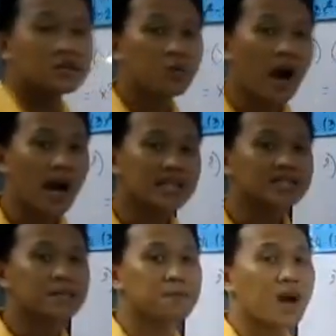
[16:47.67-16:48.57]
twice
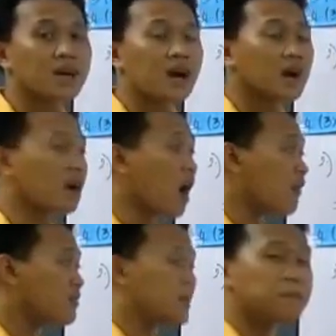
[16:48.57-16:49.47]
the product
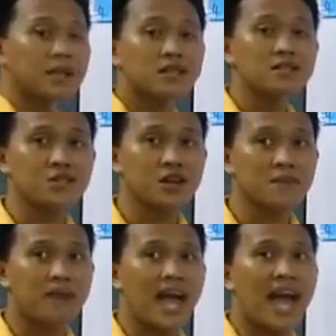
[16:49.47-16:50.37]
of the middle
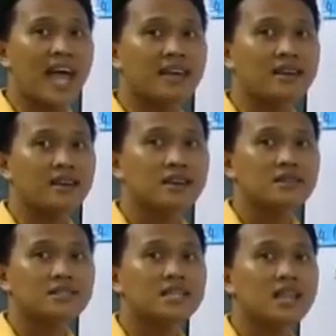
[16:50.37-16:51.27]
term and
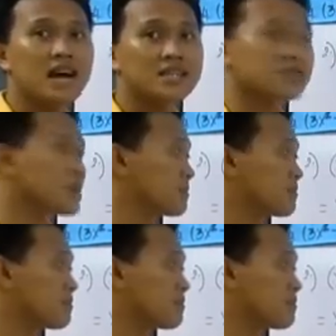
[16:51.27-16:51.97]
the last term.